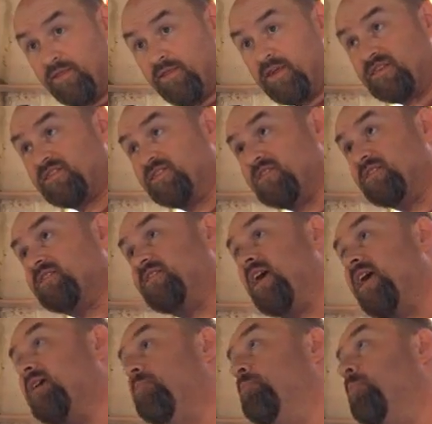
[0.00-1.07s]
This is the
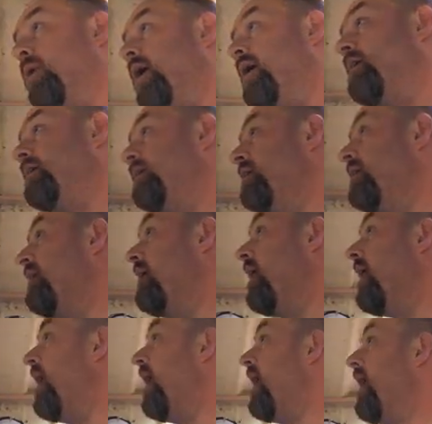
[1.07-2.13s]
second part,
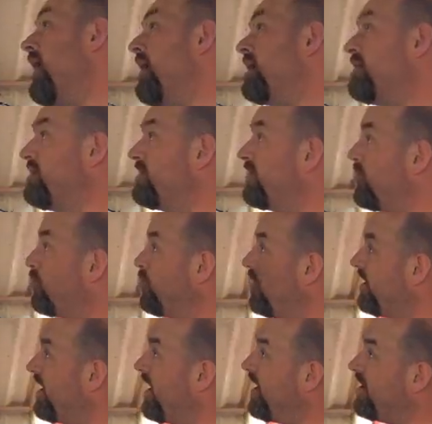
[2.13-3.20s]
and
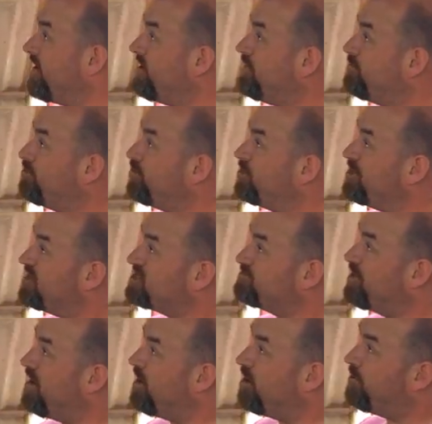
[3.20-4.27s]
when I put this
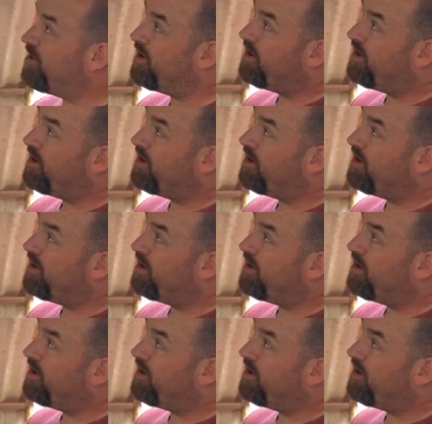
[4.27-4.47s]
bit up,